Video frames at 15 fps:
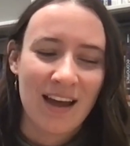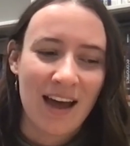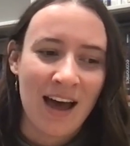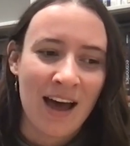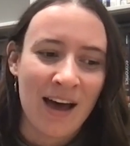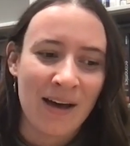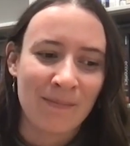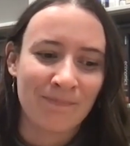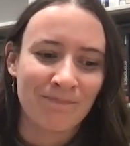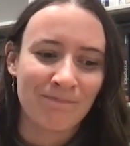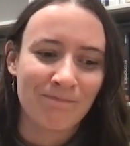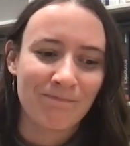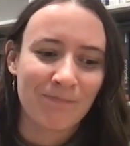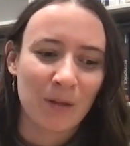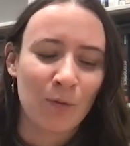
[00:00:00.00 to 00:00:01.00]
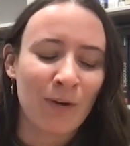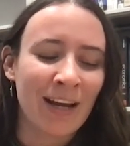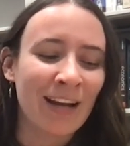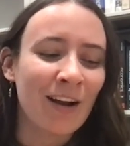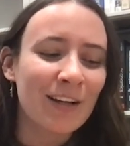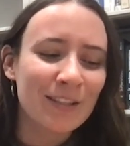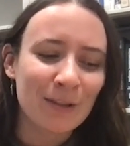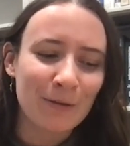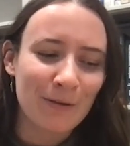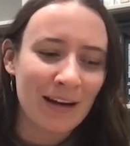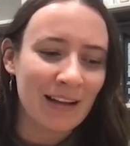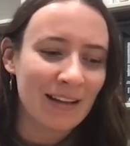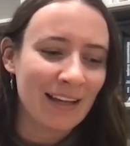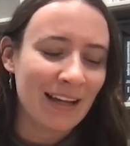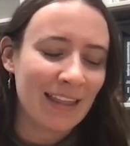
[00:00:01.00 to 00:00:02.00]
Right, and also,
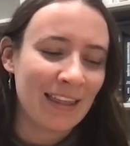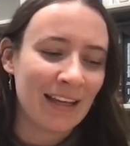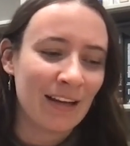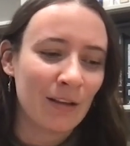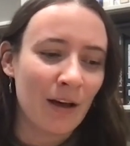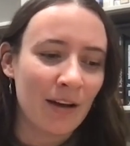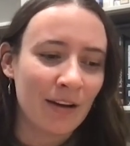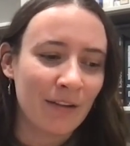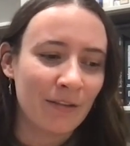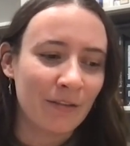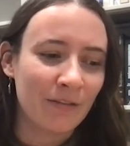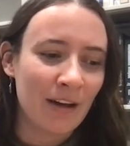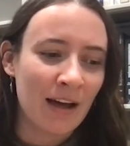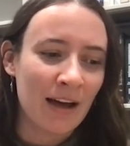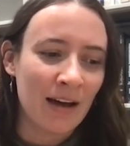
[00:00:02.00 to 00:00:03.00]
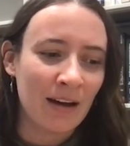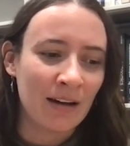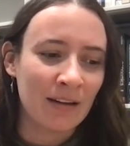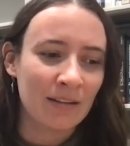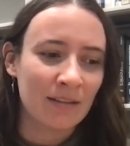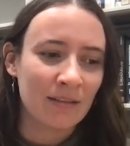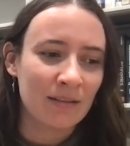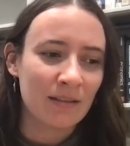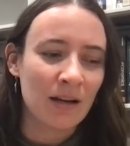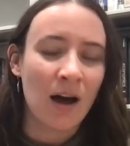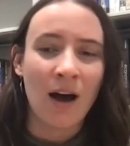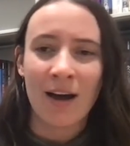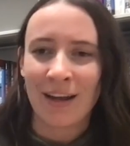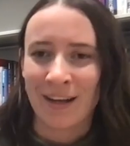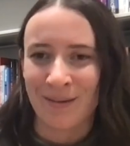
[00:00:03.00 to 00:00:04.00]
frankly, I think a lot of
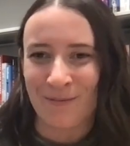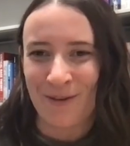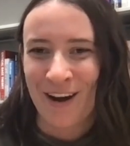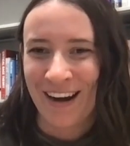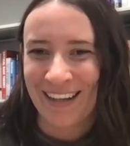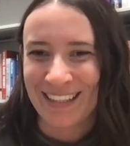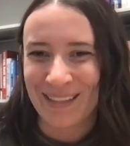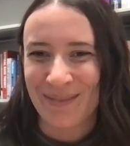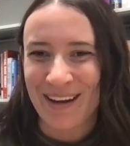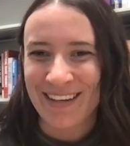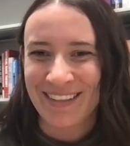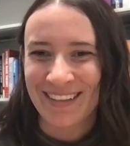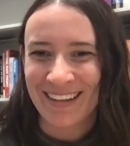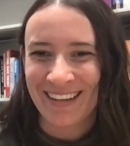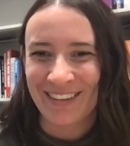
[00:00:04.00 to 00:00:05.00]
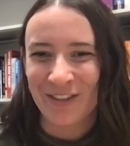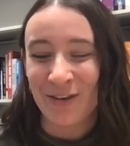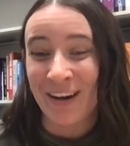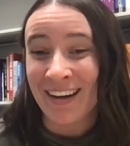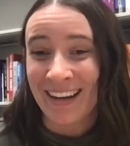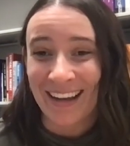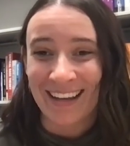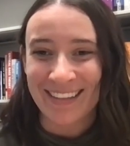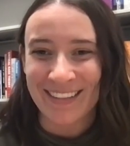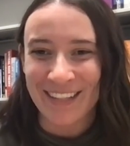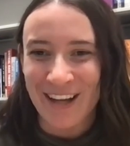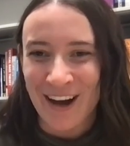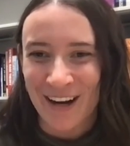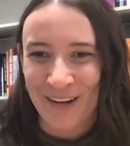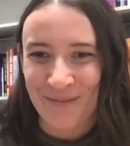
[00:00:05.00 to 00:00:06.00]
time, right, spent training as an
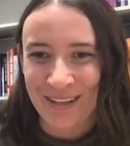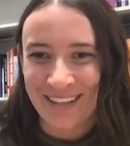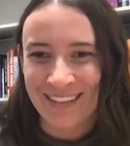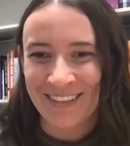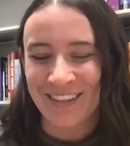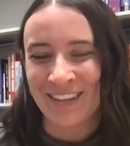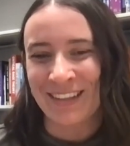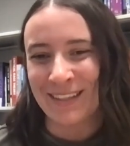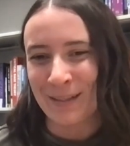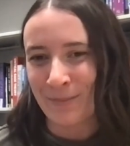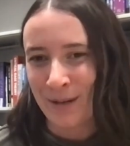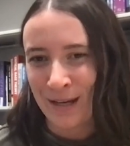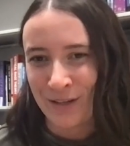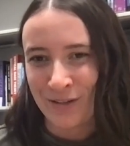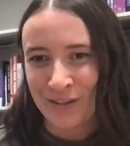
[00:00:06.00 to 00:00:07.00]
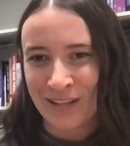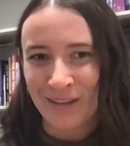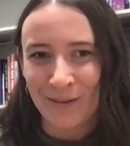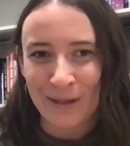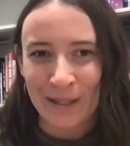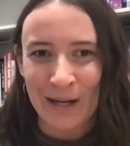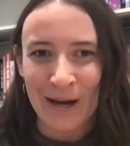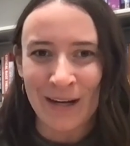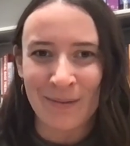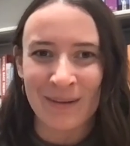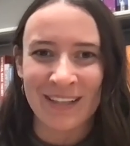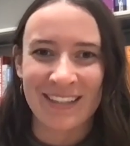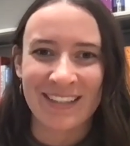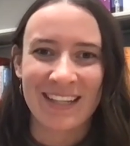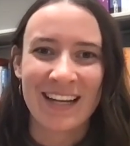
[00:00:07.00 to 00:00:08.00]
economist, or at least a PhD level
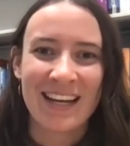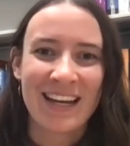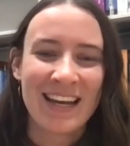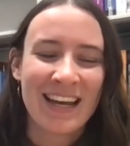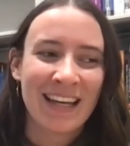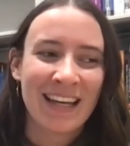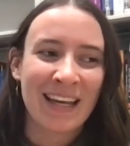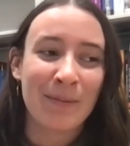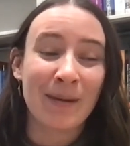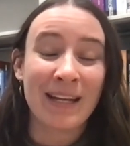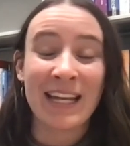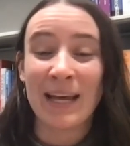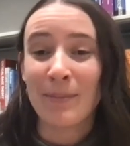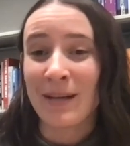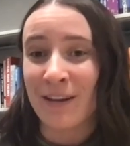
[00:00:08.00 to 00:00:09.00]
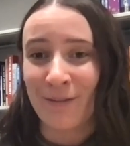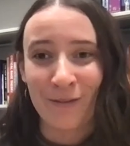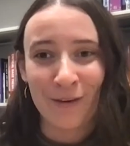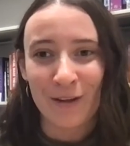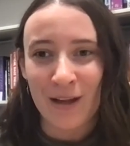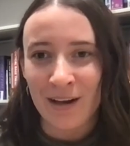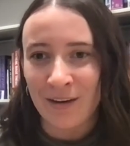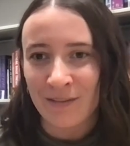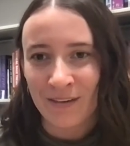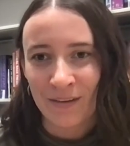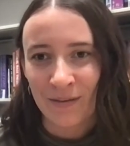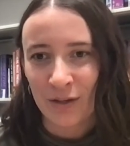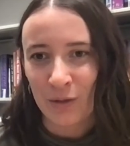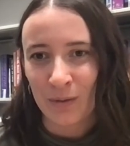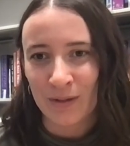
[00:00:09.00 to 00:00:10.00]
economist, can be inhibitive for a lot of
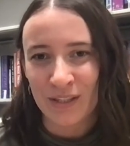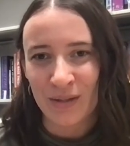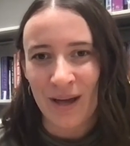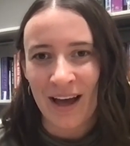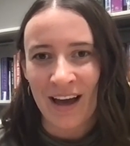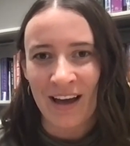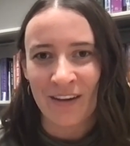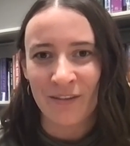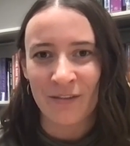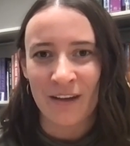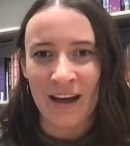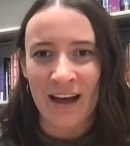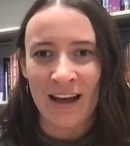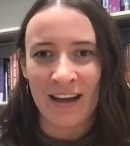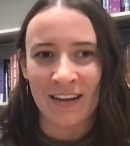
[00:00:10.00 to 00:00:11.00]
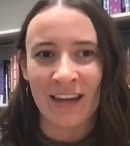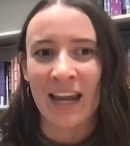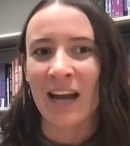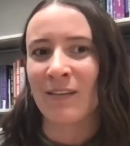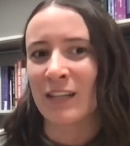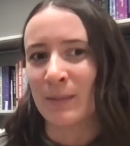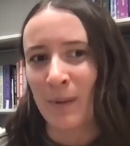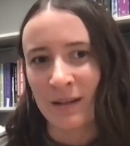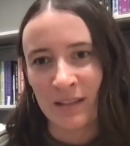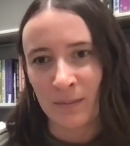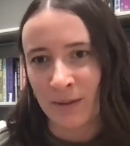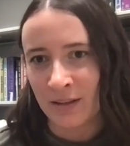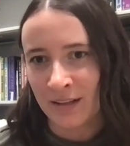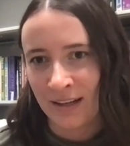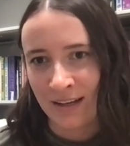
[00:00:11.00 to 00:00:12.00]
individuals who have care
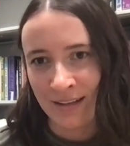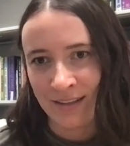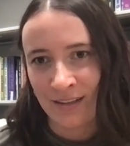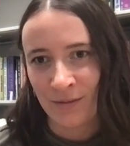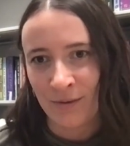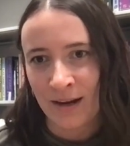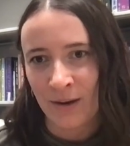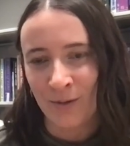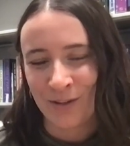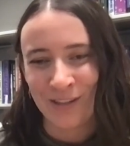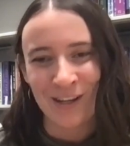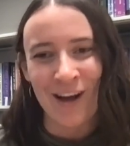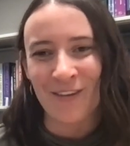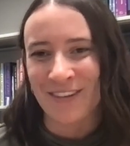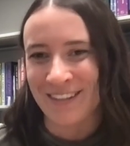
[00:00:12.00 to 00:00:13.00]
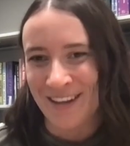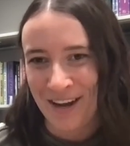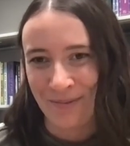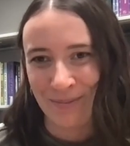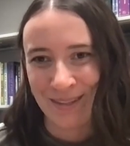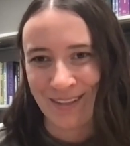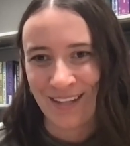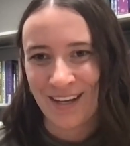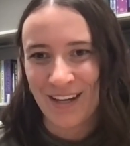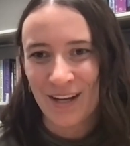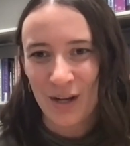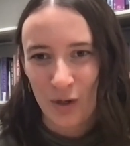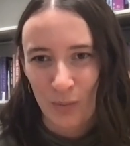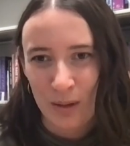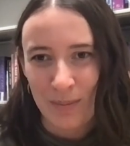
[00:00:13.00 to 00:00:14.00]
responsibilities, right, which is oftentimes
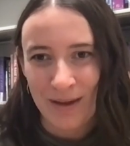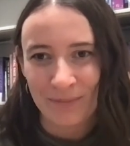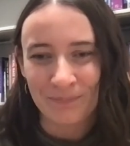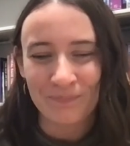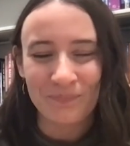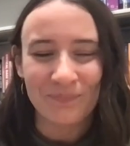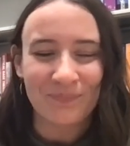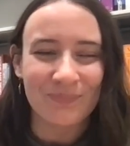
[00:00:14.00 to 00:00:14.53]
women.